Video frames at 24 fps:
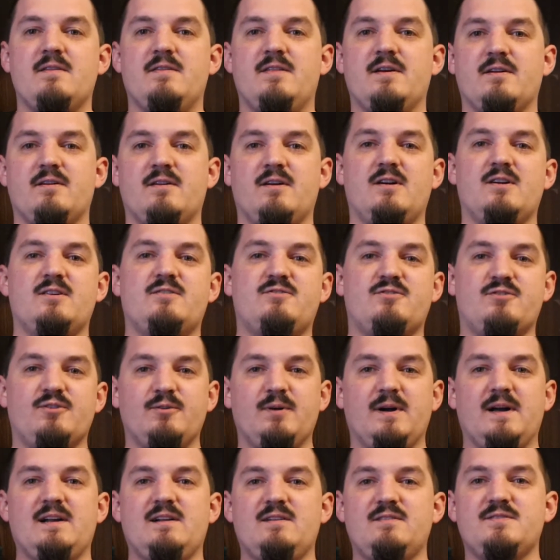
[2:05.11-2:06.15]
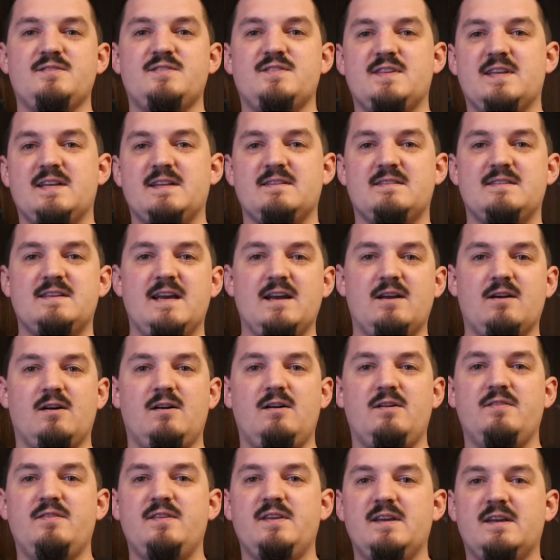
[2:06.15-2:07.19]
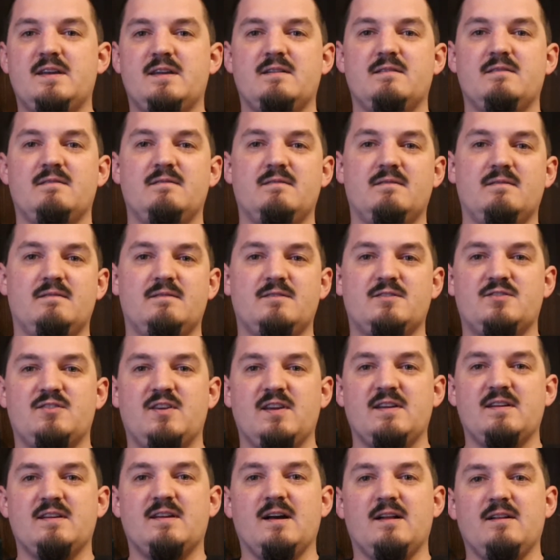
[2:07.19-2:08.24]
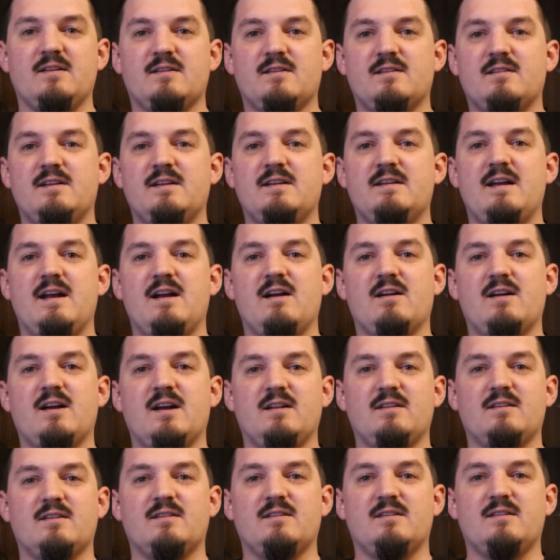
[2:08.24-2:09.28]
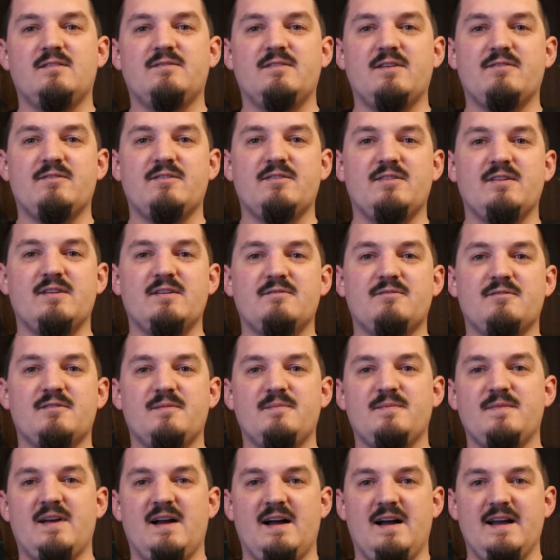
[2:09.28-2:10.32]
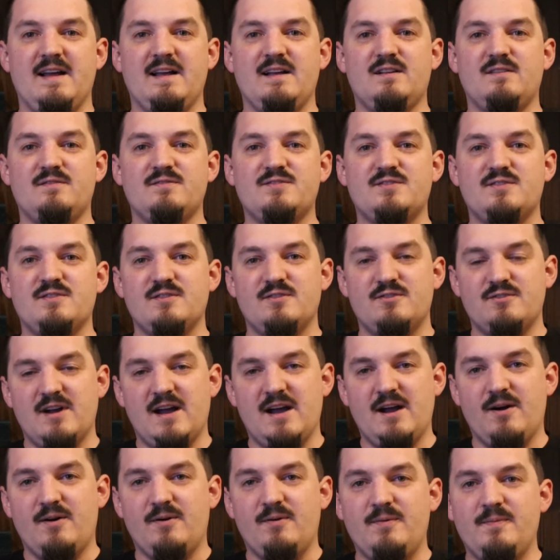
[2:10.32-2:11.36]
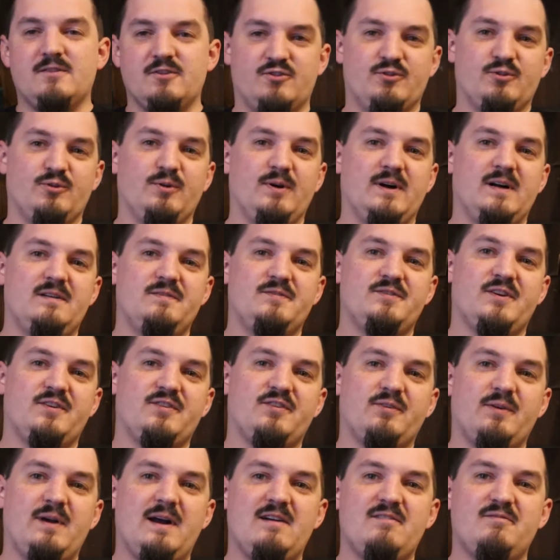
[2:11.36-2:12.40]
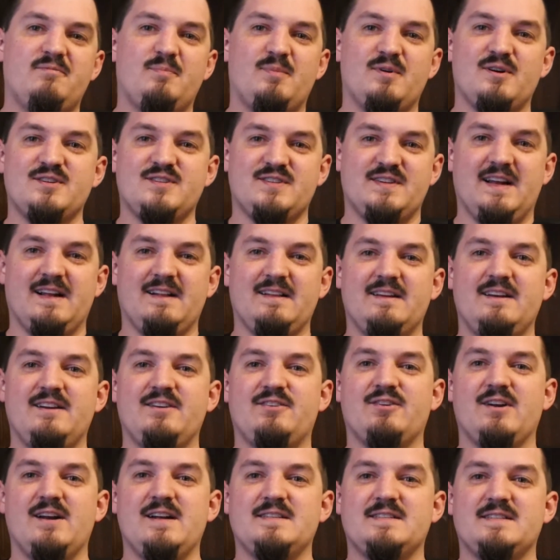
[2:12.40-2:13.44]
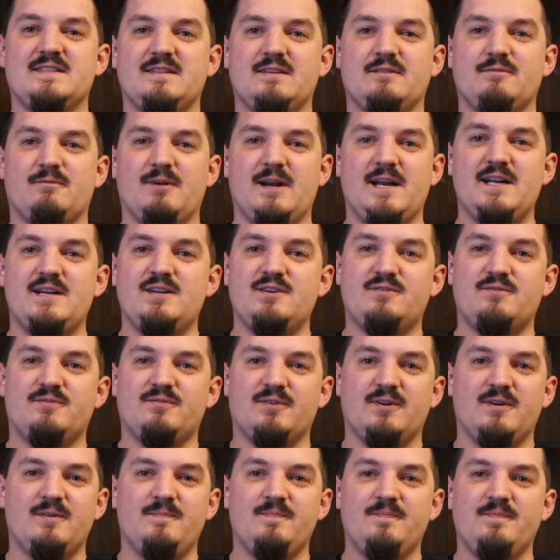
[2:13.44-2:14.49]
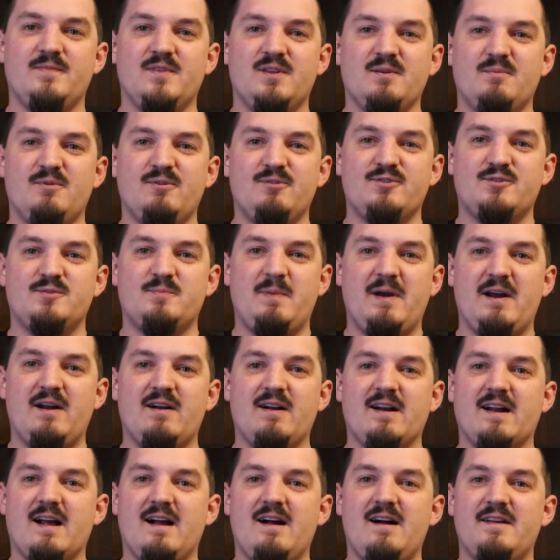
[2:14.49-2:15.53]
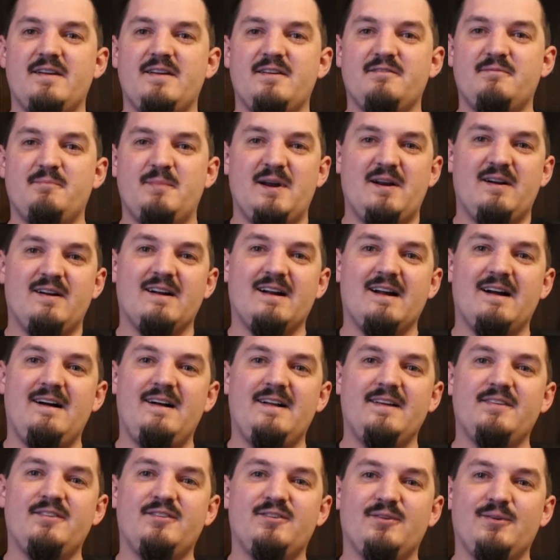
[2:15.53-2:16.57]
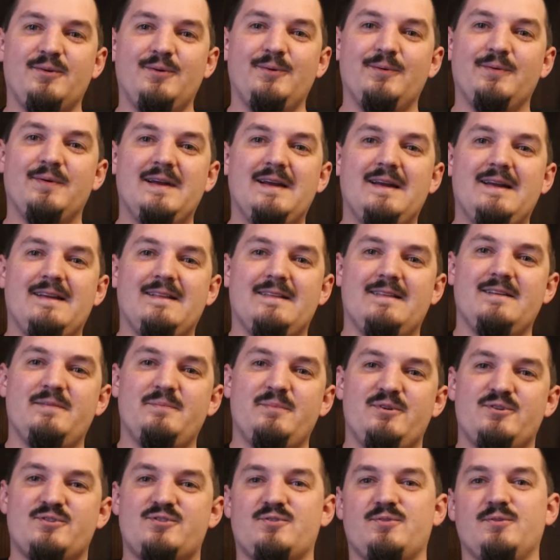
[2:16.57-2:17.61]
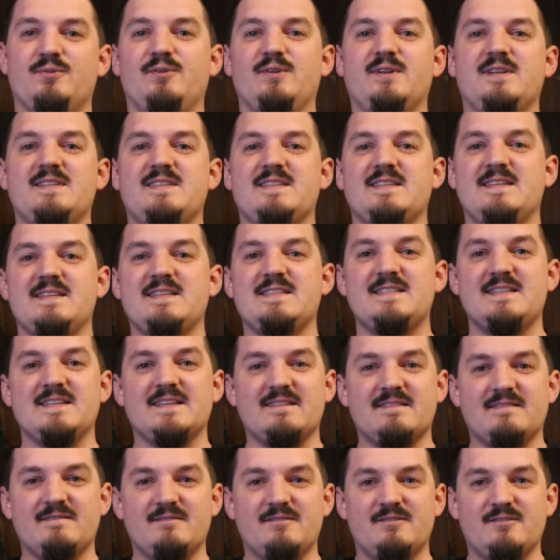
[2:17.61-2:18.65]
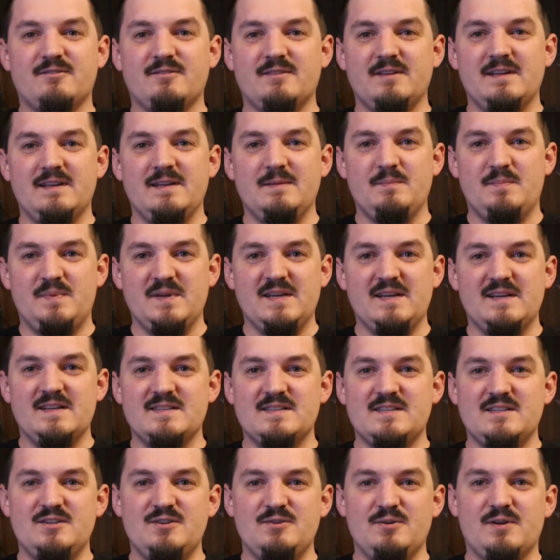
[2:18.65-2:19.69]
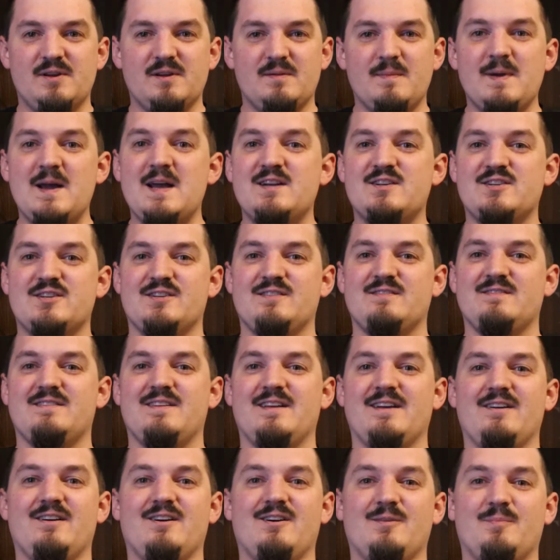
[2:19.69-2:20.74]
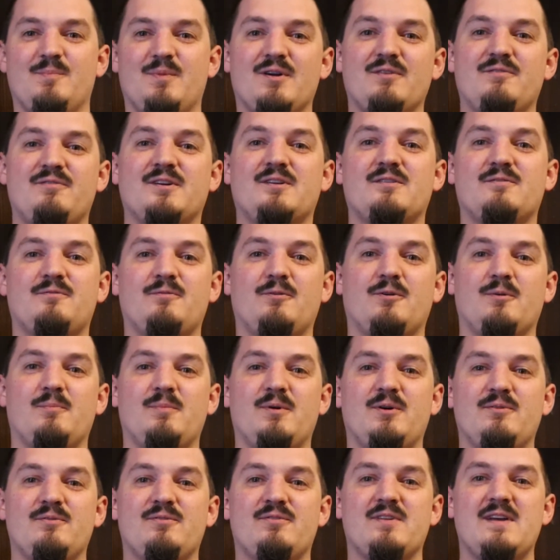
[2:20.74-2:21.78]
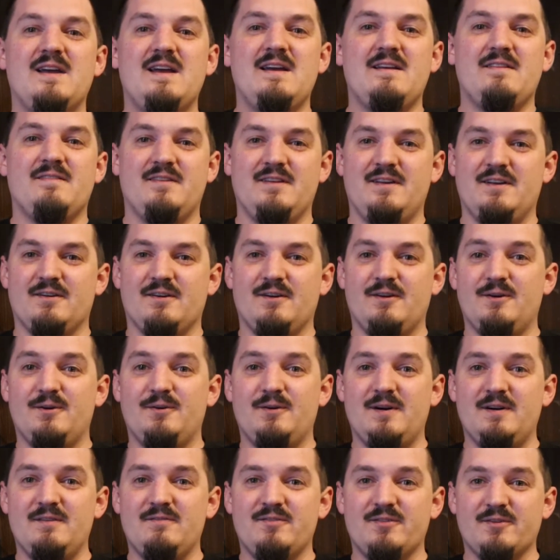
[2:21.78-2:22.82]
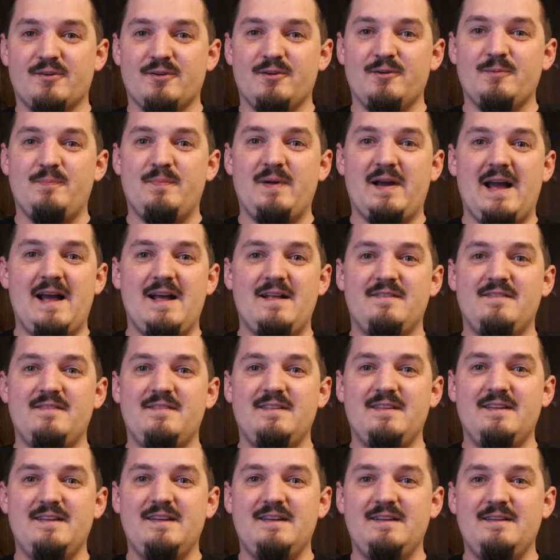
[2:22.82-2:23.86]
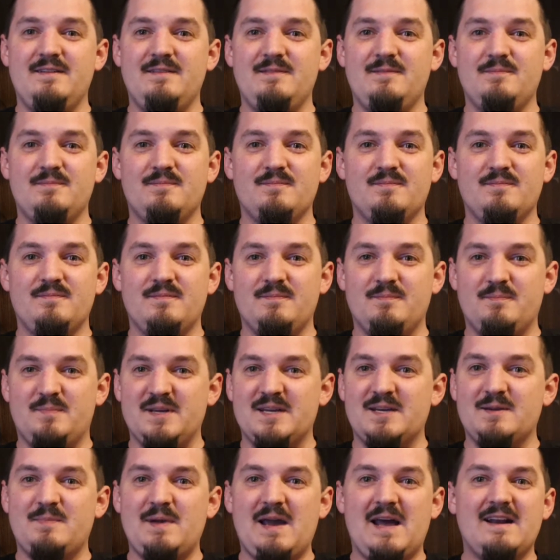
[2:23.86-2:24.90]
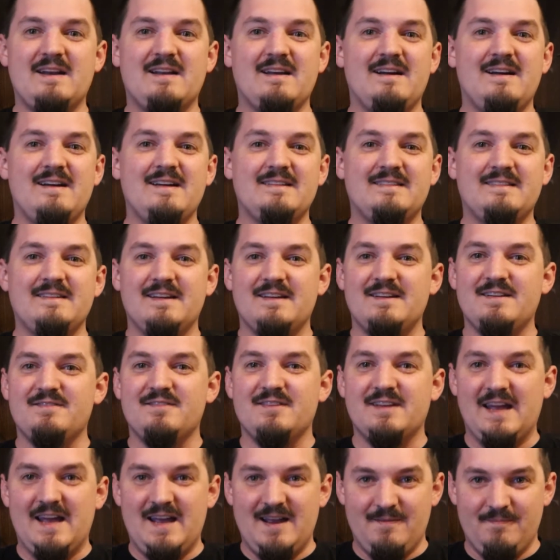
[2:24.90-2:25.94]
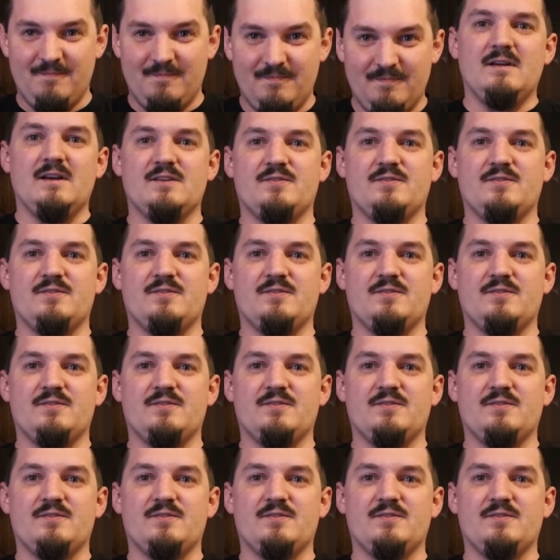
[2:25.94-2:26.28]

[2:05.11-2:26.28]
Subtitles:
There are True Elves that take on the skin color and hair color of everything from the High Elves to the Drow. The True Elves also have personality traits that range from the most paragon of paragon to the most cruel and sadistic beings that you could imagine. They are perfect for both the hero of the group and the big bad guy at the end of the game.